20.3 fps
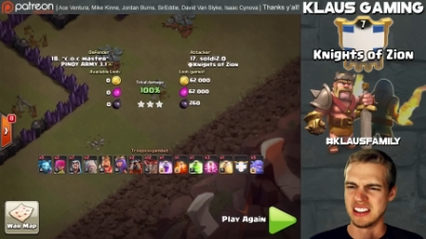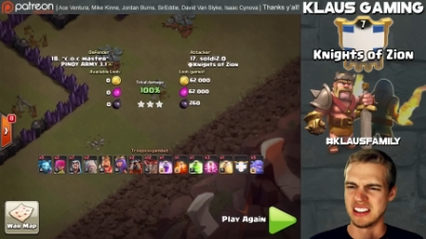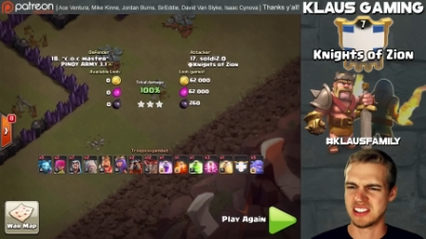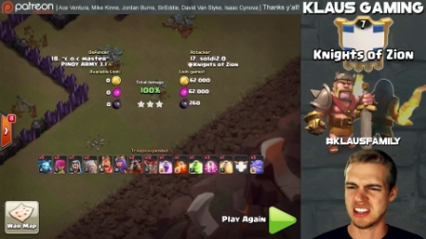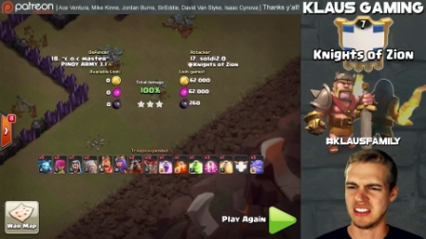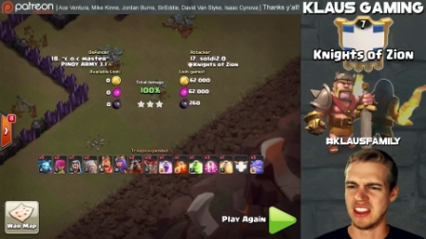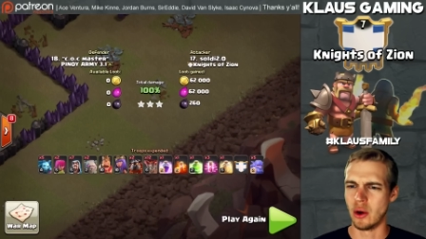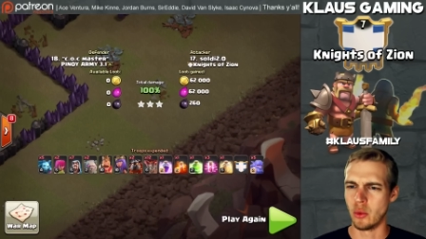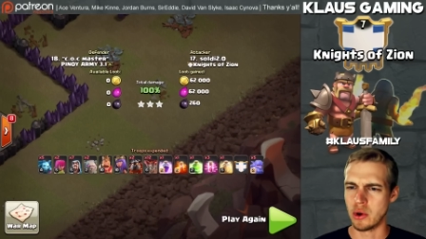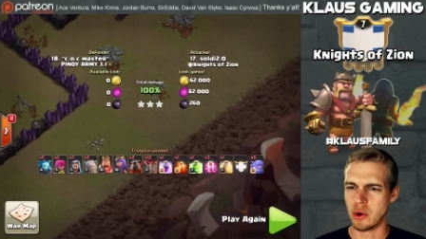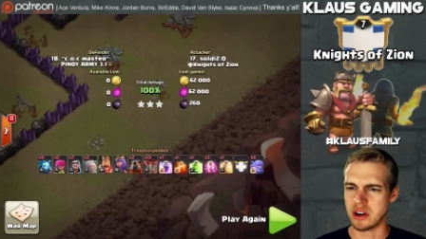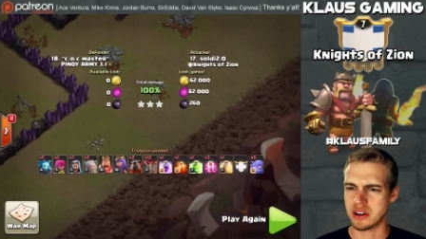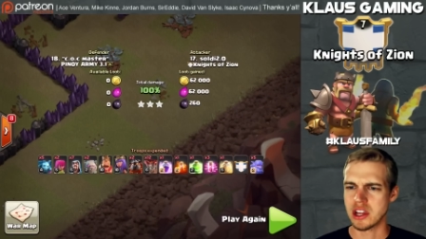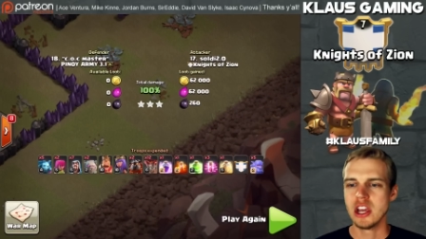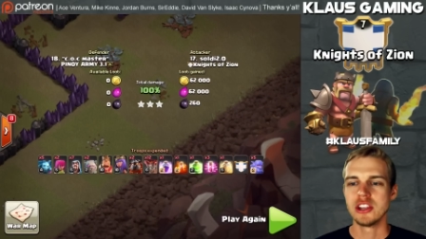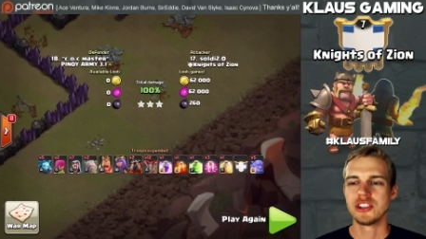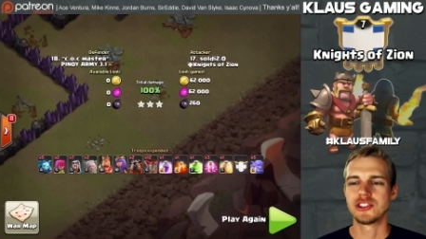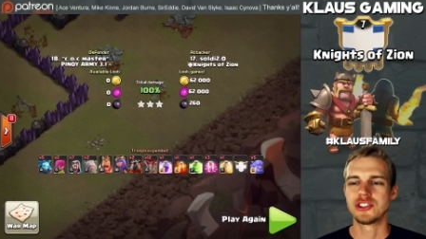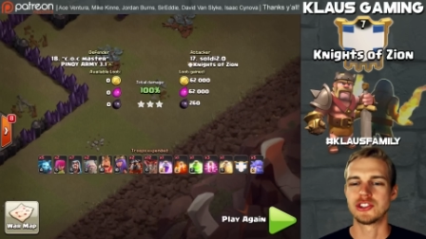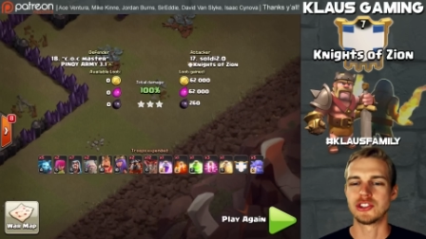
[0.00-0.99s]
I said that
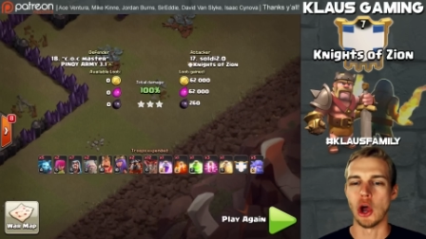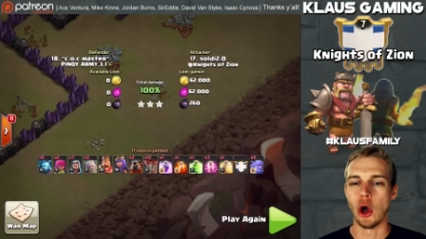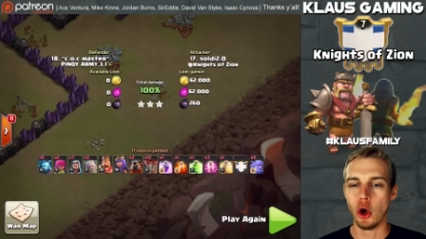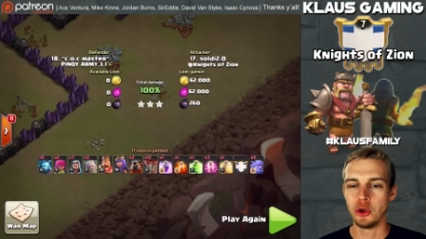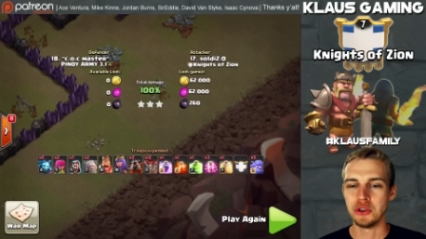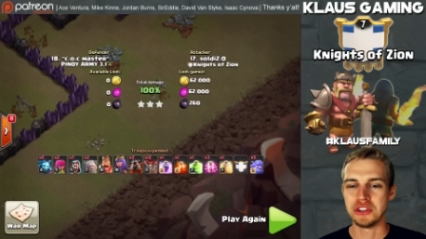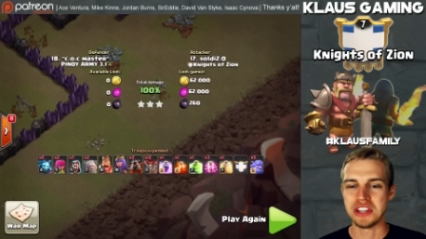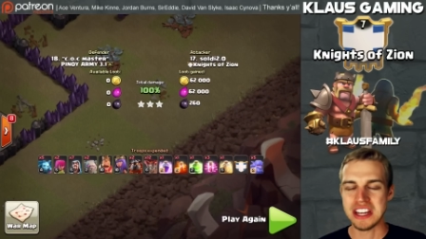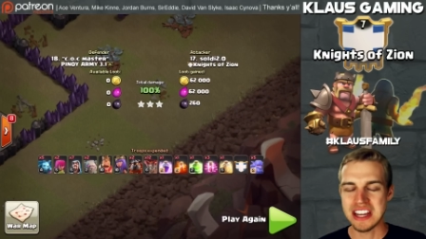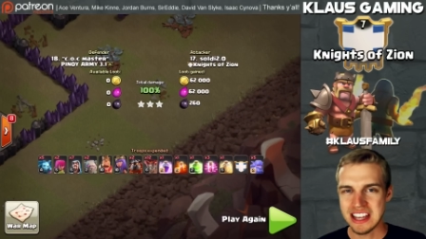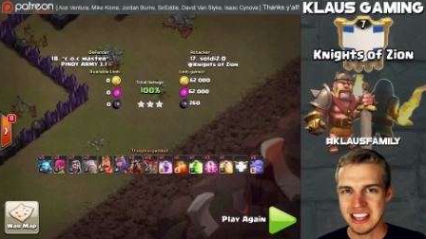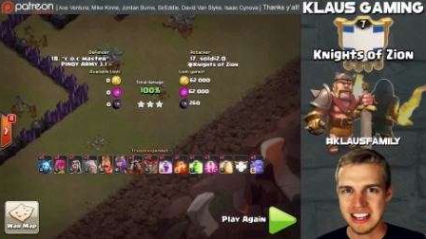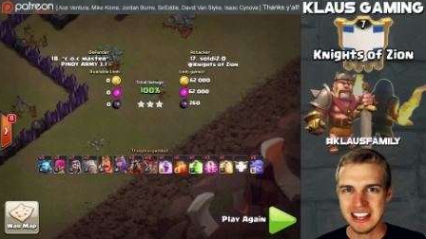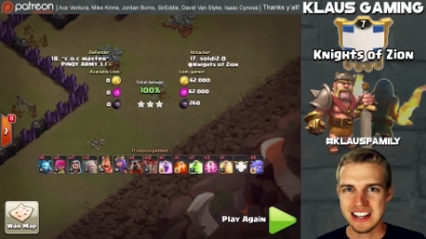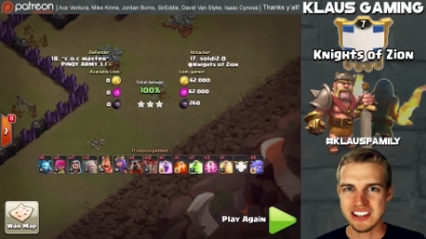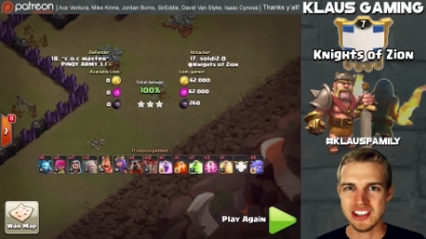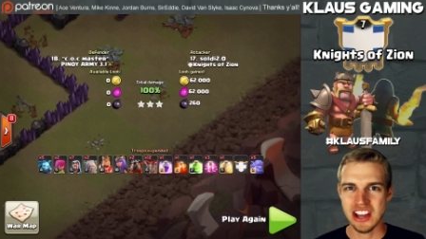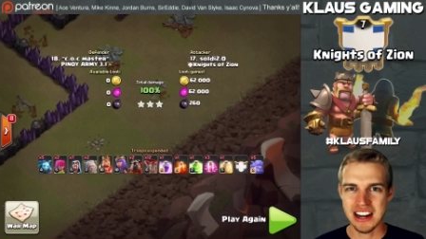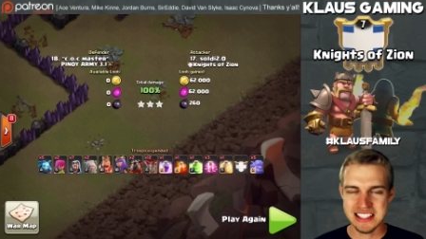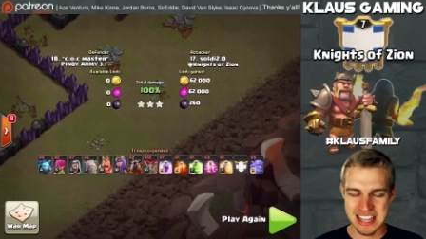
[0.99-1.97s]
weird.
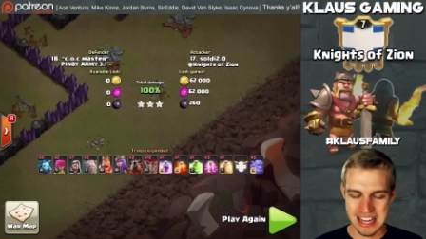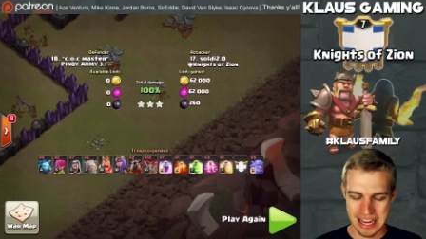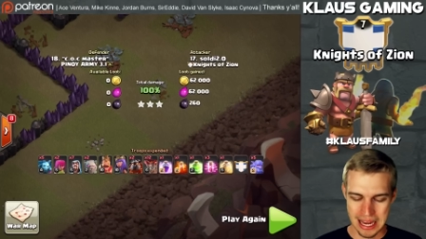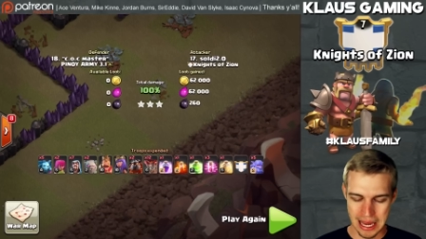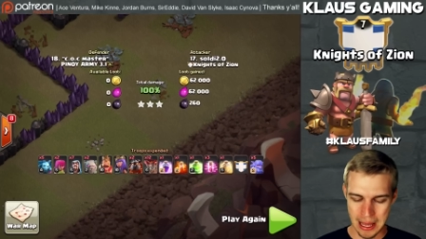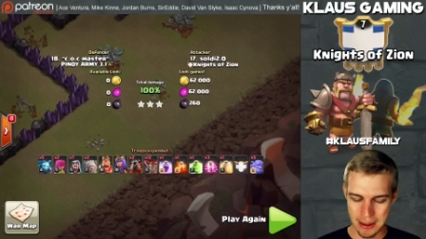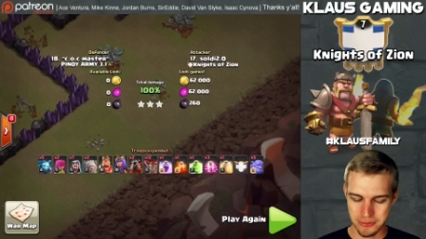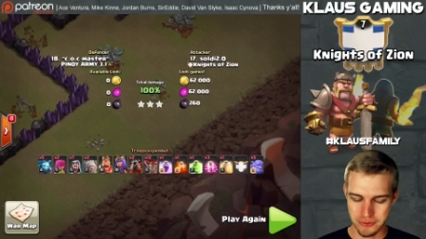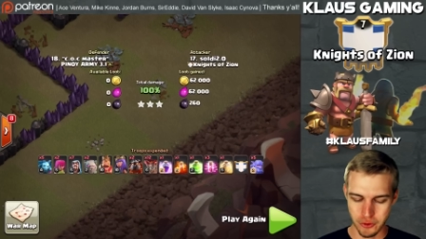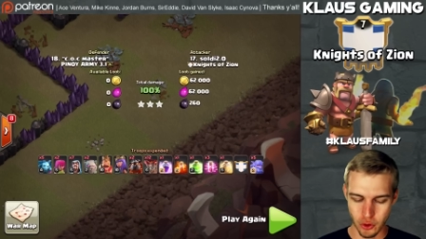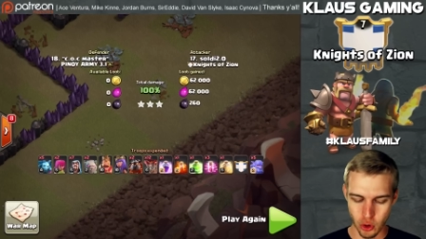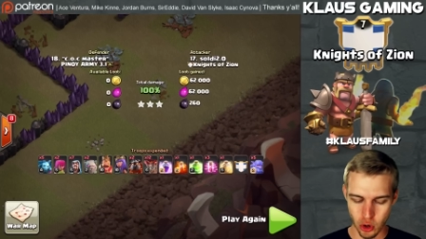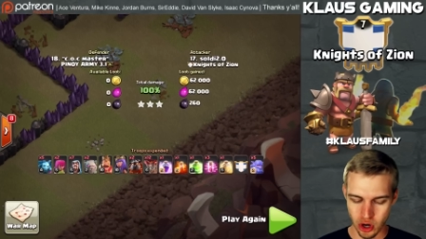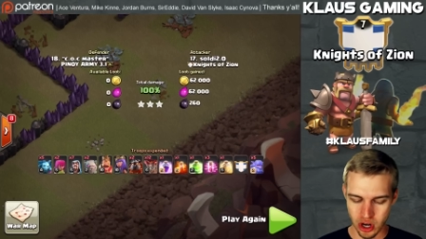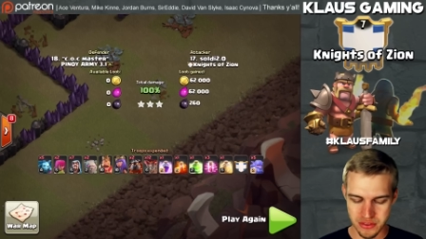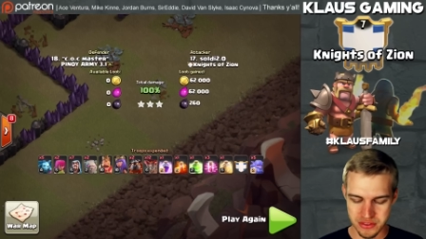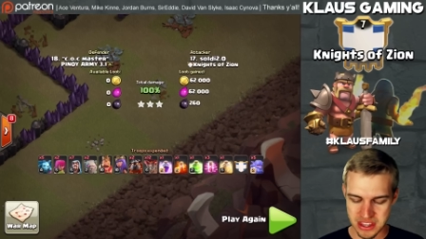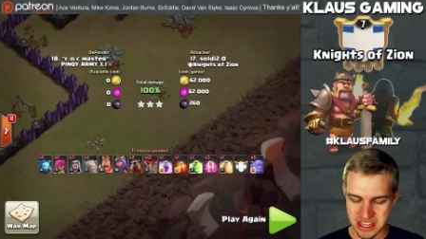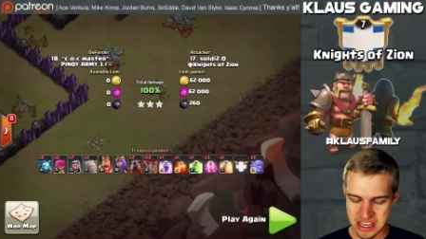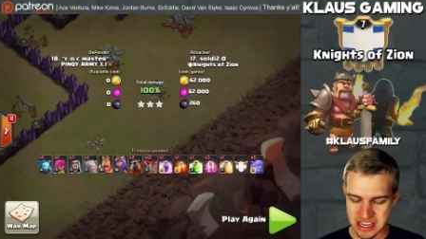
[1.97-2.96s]
Soldy, shout out to him
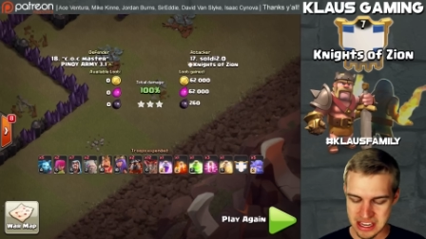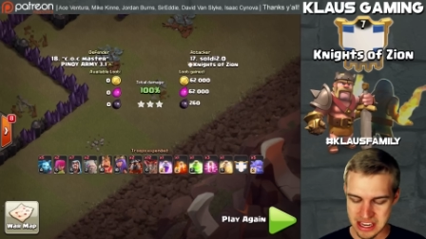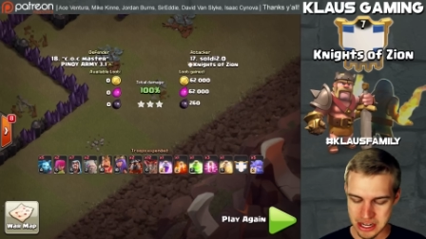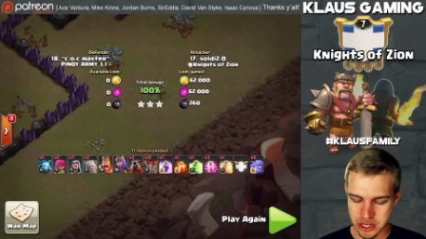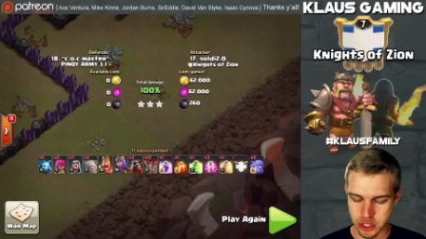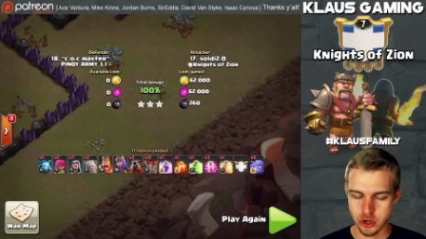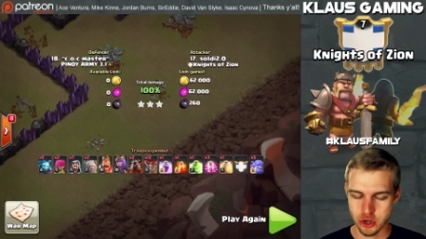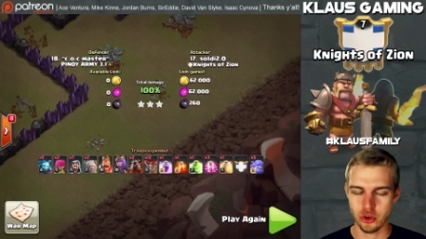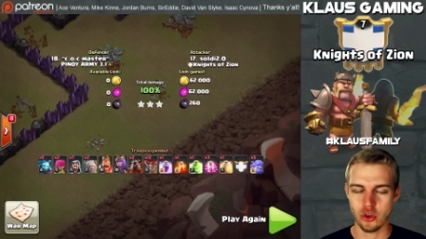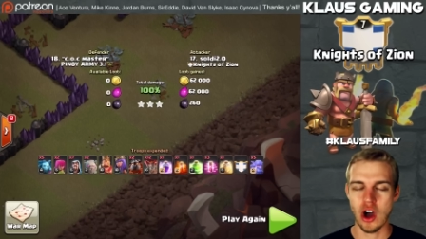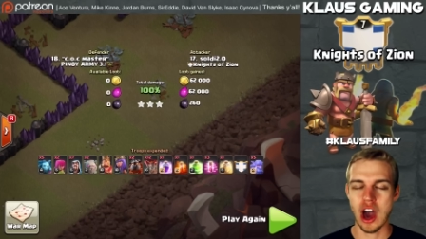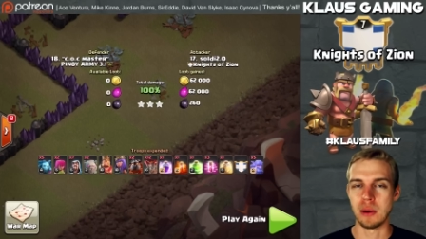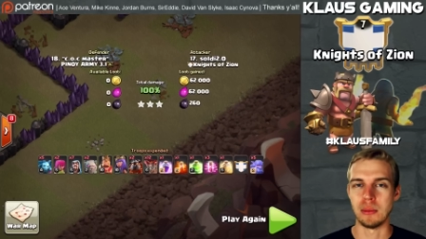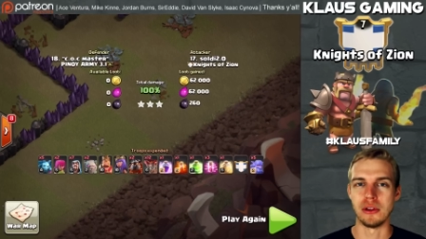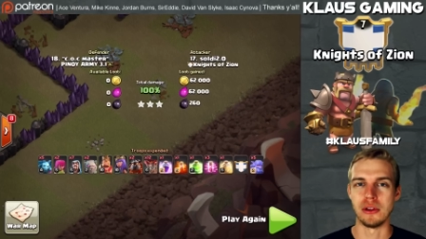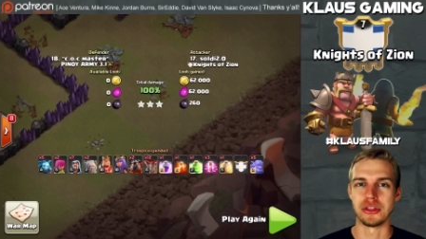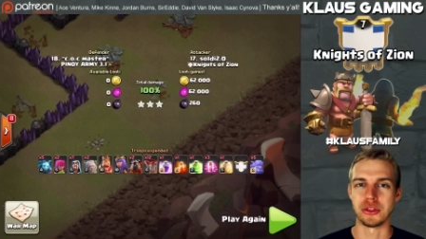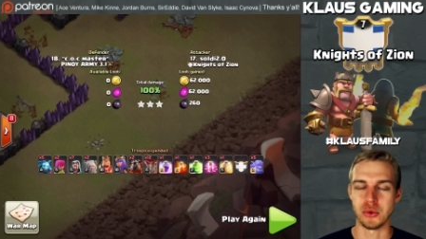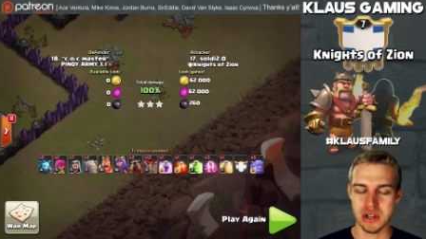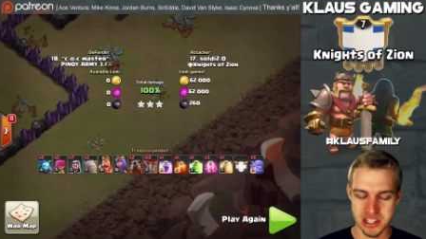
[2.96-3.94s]
for the
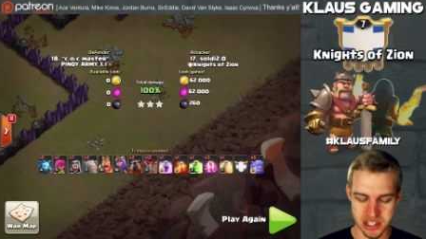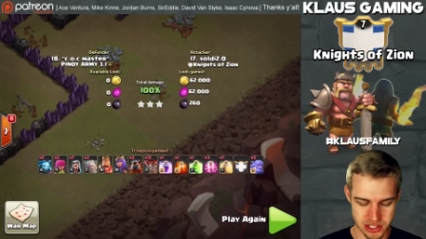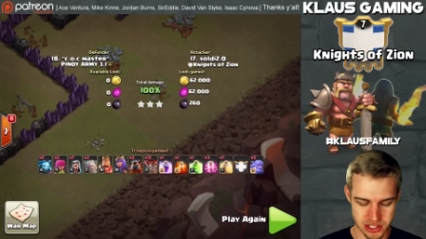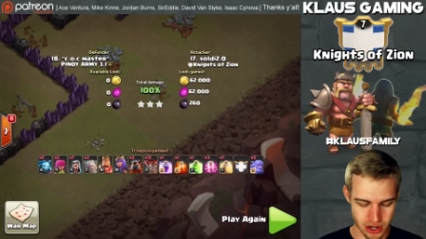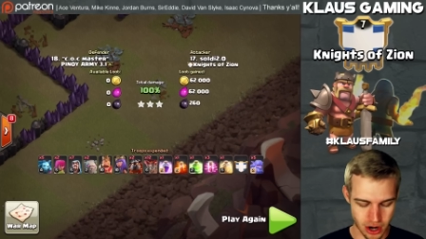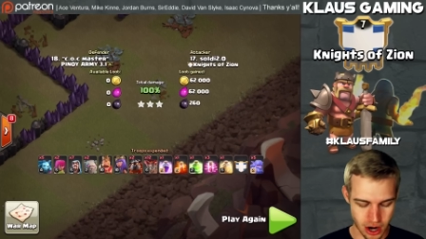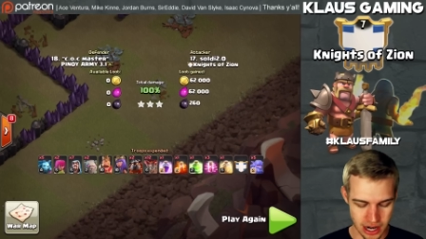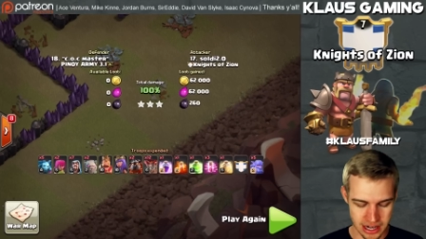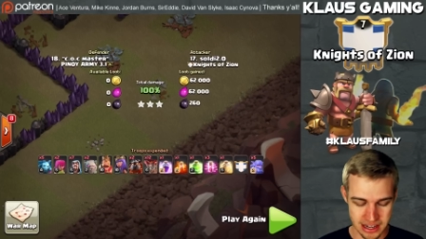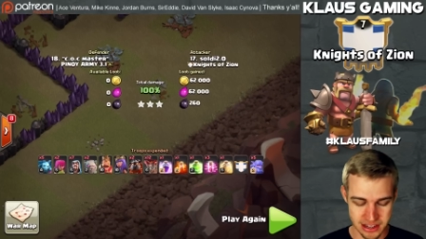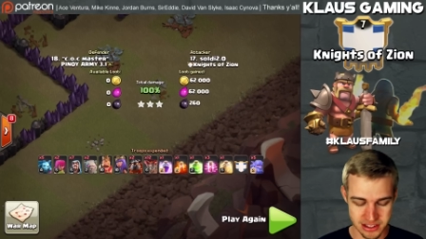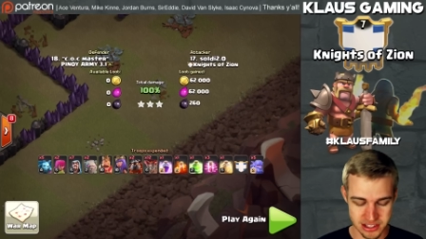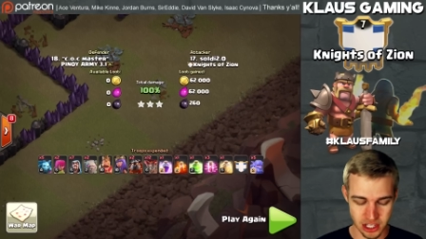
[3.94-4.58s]
incredible three star.